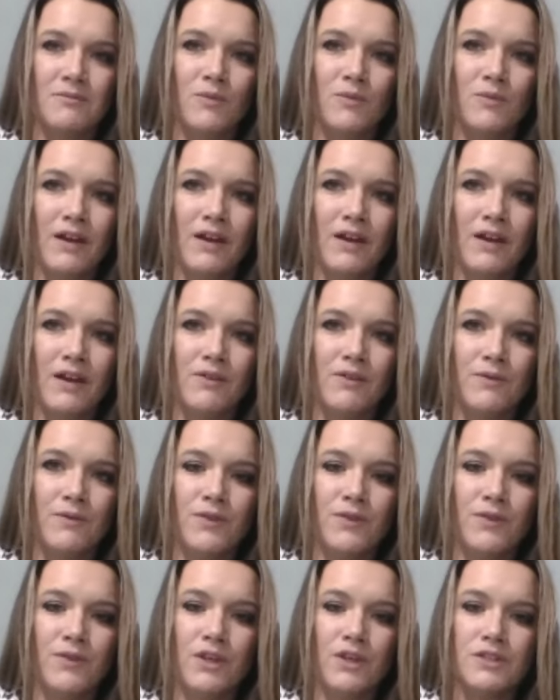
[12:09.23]
we have a
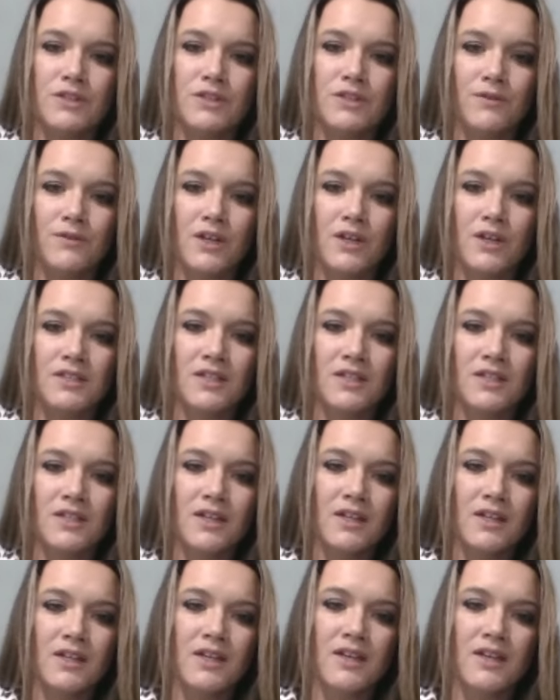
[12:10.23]
few
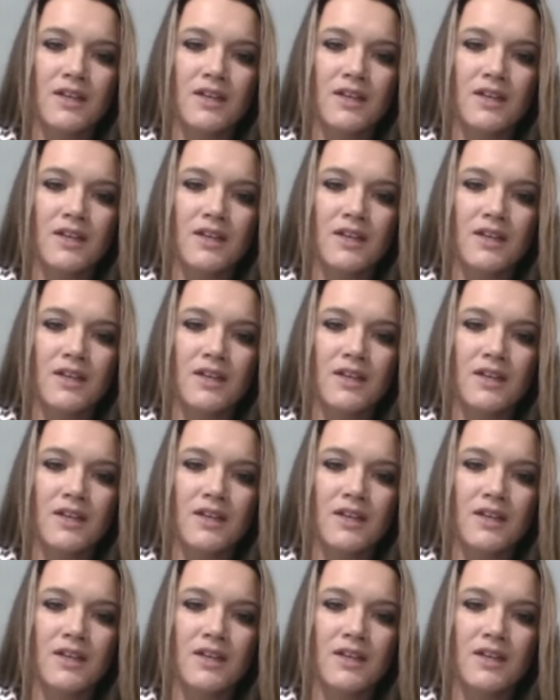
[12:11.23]
different